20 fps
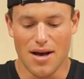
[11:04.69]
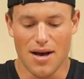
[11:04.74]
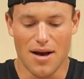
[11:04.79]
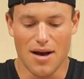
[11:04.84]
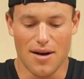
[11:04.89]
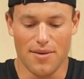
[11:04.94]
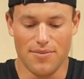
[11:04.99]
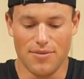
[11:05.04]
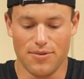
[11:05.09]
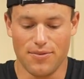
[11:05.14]

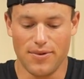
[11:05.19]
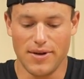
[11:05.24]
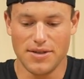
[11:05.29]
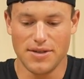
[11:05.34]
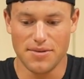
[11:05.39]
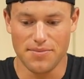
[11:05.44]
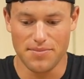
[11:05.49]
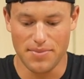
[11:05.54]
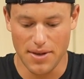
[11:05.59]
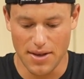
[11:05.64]
The
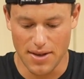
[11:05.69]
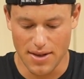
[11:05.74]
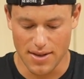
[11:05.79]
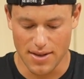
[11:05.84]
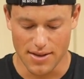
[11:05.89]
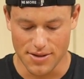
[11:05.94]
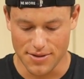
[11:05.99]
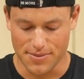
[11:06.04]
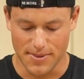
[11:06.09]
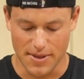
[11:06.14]
reason
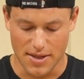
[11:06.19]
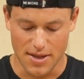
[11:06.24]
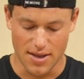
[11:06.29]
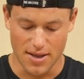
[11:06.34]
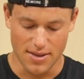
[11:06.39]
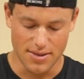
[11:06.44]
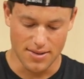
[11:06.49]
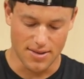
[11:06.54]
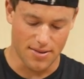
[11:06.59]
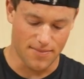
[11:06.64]
being is
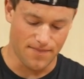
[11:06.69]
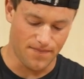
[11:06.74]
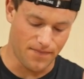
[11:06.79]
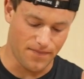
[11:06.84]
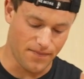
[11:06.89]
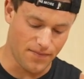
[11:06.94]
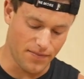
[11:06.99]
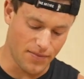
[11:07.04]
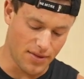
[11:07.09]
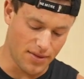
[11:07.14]
because
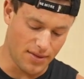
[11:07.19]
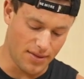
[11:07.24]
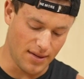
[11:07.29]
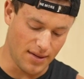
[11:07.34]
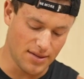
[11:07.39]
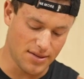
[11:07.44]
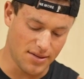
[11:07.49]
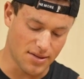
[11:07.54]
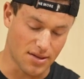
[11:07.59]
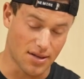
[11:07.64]

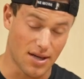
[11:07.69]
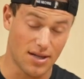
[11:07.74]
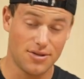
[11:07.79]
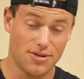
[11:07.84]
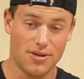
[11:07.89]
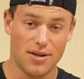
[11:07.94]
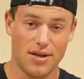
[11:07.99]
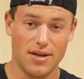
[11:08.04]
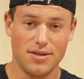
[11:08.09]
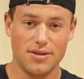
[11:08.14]
these
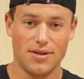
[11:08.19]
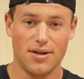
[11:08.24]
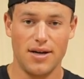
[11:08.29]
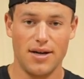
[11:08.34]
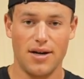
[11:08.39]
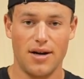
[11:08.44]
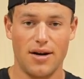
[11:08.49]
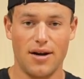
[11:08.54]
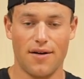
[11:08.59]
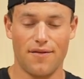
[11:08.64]
electrolytes
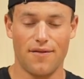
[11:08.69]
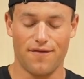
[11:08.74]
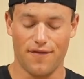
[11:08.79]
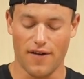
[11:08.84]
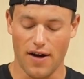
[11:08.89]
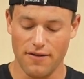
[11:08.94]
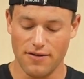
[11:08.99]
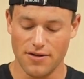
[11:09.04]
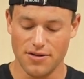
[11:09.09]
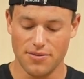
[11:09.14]
right here have
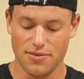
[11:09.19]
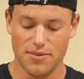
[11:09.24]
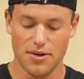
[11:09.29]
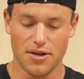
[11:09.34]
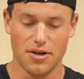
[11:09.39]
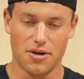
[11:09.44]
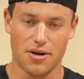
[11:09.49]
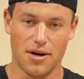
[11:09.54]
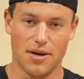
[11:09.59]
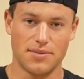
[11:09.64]
500
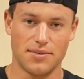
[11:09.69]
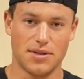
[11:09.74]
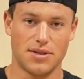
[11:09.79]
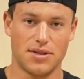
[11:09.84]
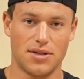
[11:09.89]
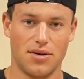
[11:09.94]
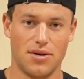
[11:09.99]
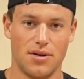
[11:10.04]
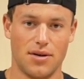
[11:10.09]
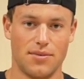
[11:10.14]
milligrams of
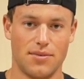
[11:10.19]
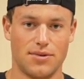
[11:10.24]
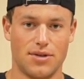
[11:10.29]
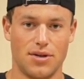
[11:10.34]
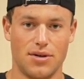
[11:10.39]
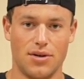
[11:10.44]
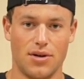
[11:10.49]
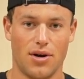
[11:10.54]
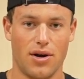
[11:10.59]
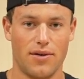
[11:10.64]
sodium,
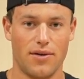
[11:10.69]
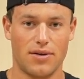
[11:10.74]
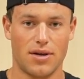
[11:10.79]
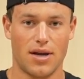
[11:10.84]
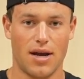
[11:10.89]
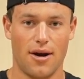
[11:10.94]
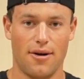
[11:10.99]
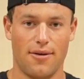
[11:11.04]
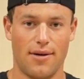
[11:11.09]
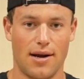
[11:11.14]
so you don't have to
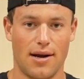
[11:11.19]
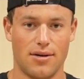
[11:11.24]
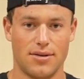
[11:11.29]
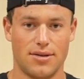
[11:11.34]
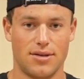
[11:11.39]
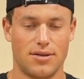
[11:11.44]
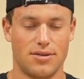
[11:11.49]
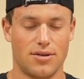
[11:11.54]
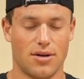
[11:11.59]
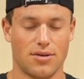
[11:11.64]
carry around a
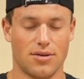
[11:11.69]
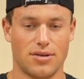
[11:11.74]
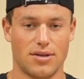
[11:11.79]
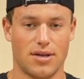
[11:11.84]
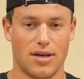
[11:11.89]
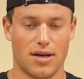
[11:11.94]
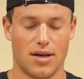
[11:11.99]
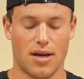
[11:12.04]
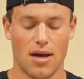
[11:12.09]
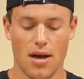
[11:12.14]
salt
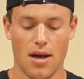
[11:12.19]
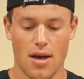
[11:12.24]
stick.